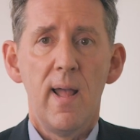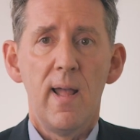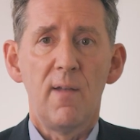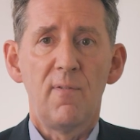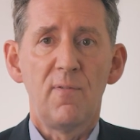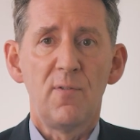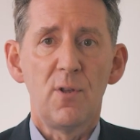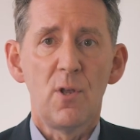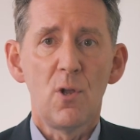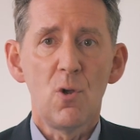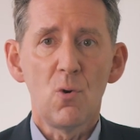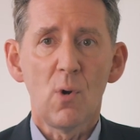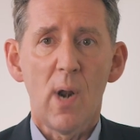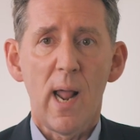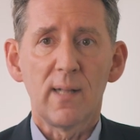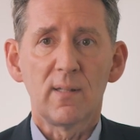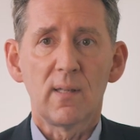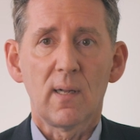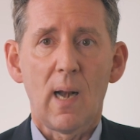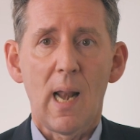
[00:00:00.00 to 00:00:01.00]
If you'd
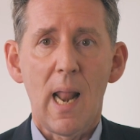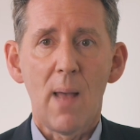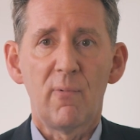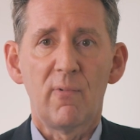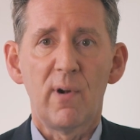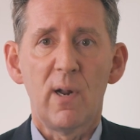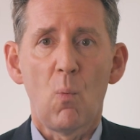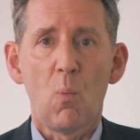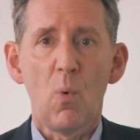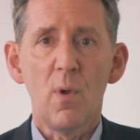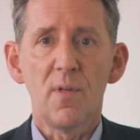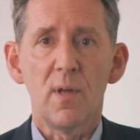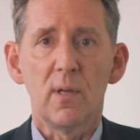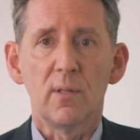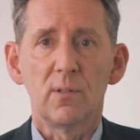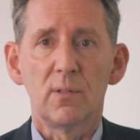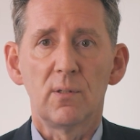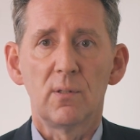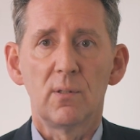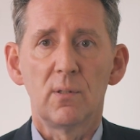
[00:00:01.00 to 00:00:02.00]
like to collaborate with
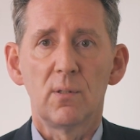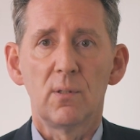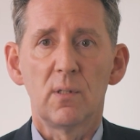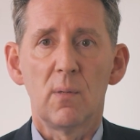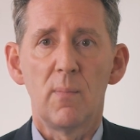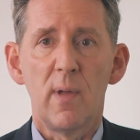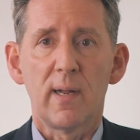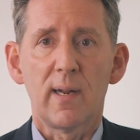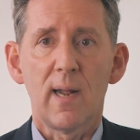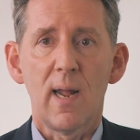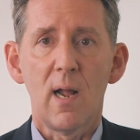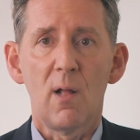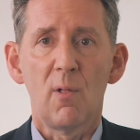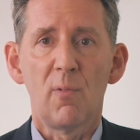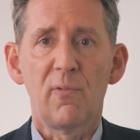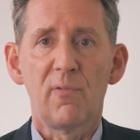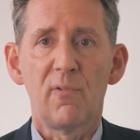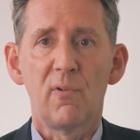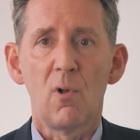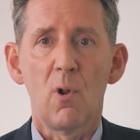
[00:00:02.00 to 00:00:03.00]
us to make
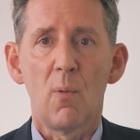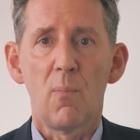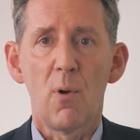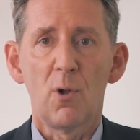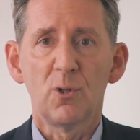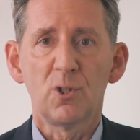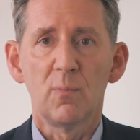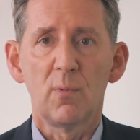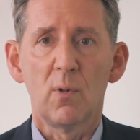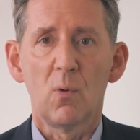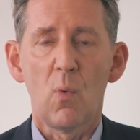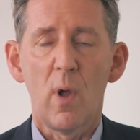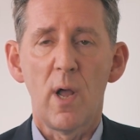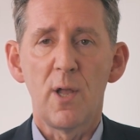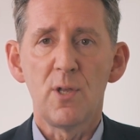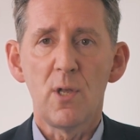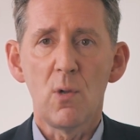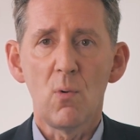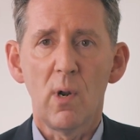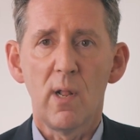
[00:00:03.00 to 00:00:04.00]
Health for All possible where
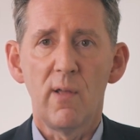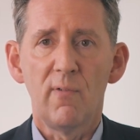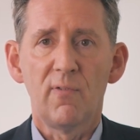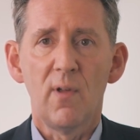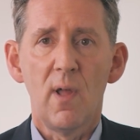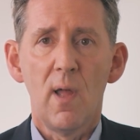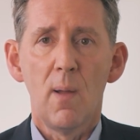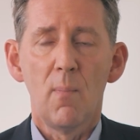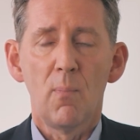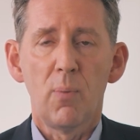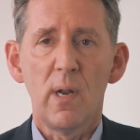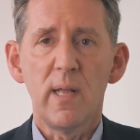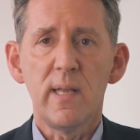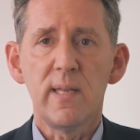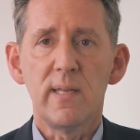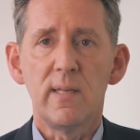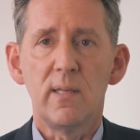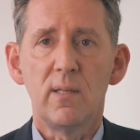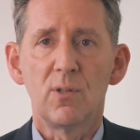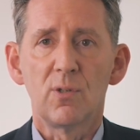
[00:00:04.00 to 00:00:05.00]
you live,
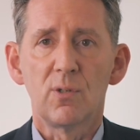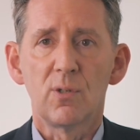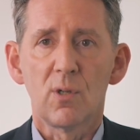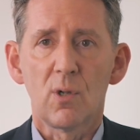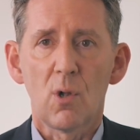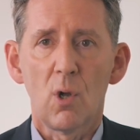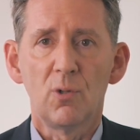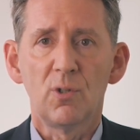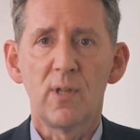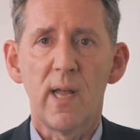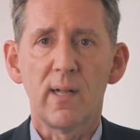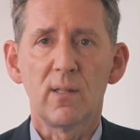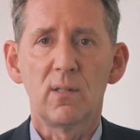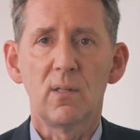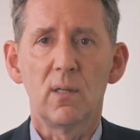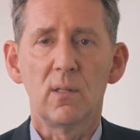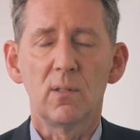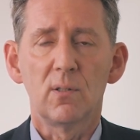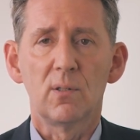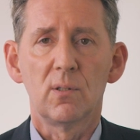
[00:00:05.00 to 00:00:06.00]
please contact
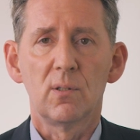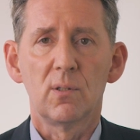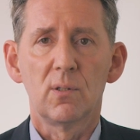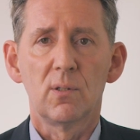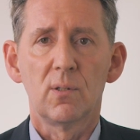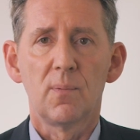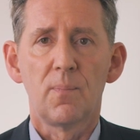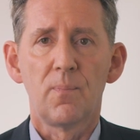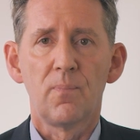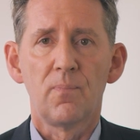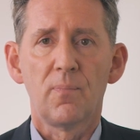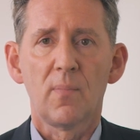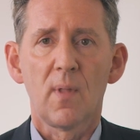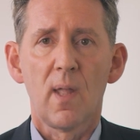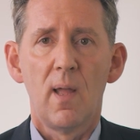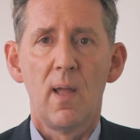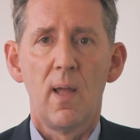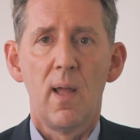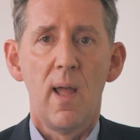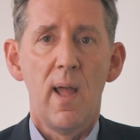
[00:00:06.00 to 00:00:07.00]
us.
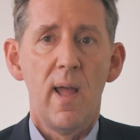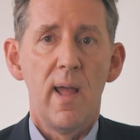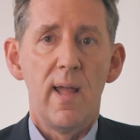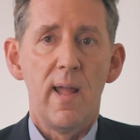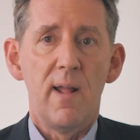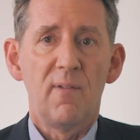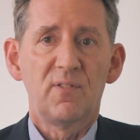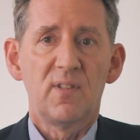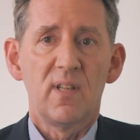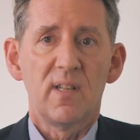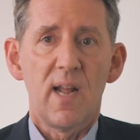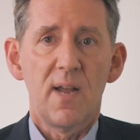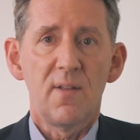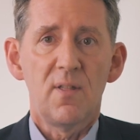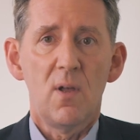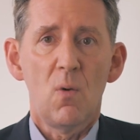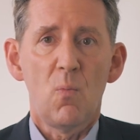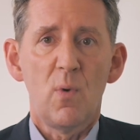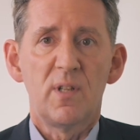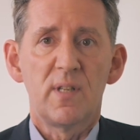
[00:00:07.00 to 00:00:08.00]
If
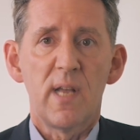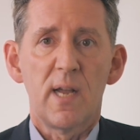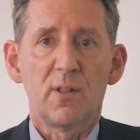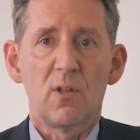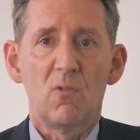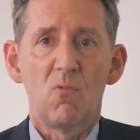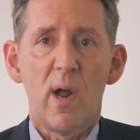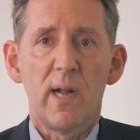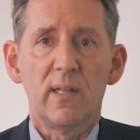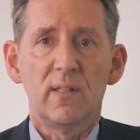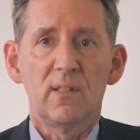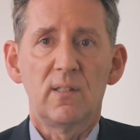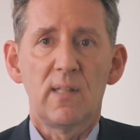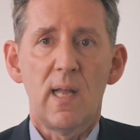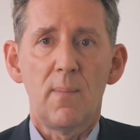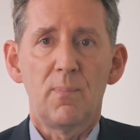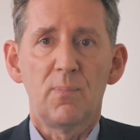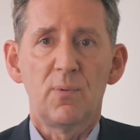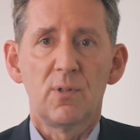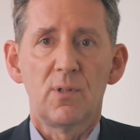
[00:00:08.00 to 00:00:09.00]
together we take the right
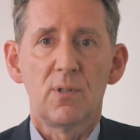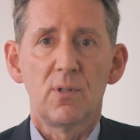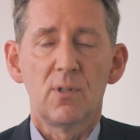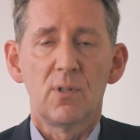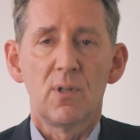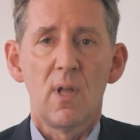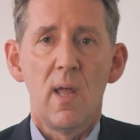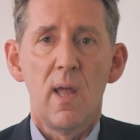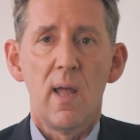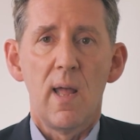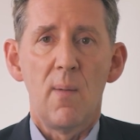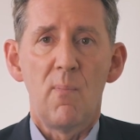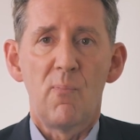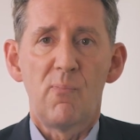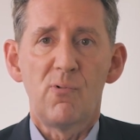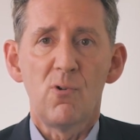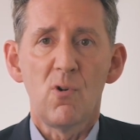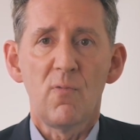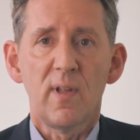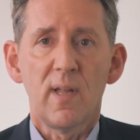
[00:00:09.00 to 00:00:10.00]
steps,
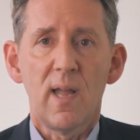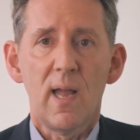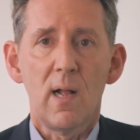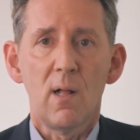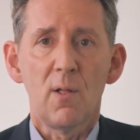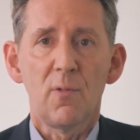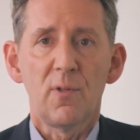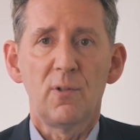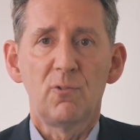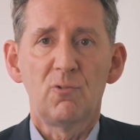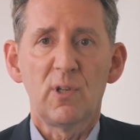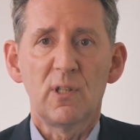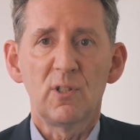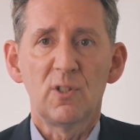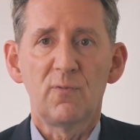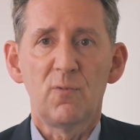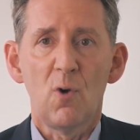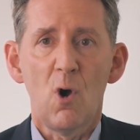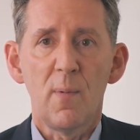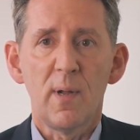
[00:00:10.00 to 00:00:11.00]
improving health and
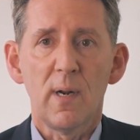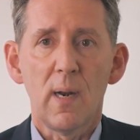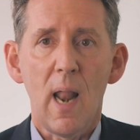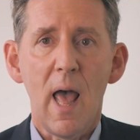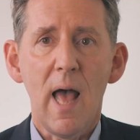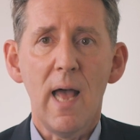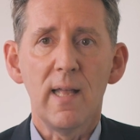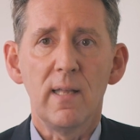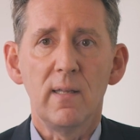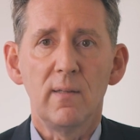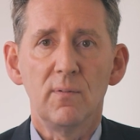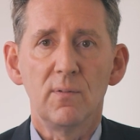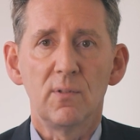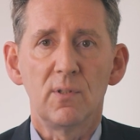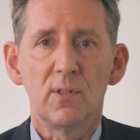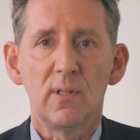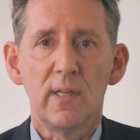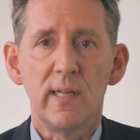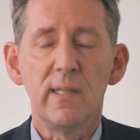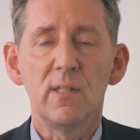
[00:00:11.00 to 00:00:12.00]
transforming
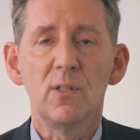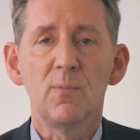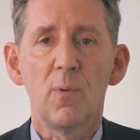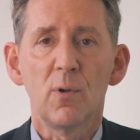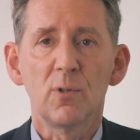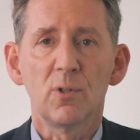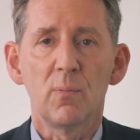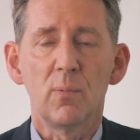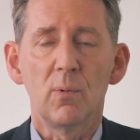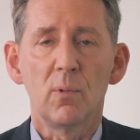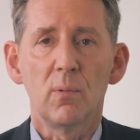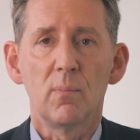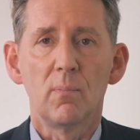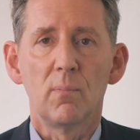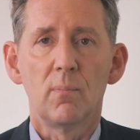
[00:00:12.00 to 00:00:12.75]
lives is possible.